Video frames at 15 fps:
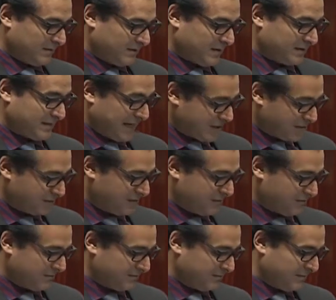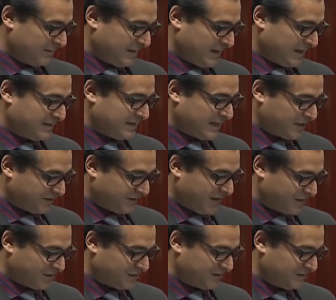attachment and
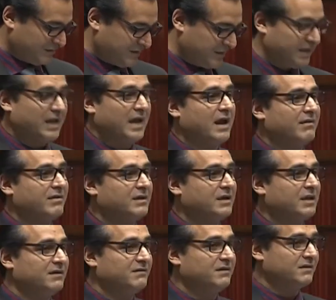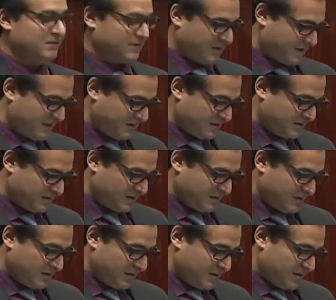satisfaction with the area they live in. And
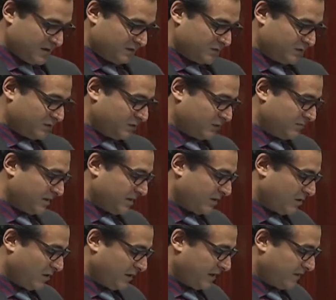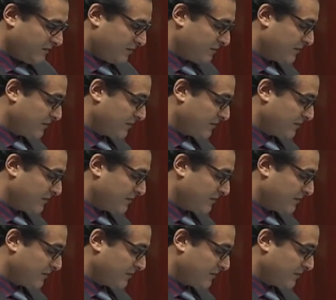I'm sure my colleague from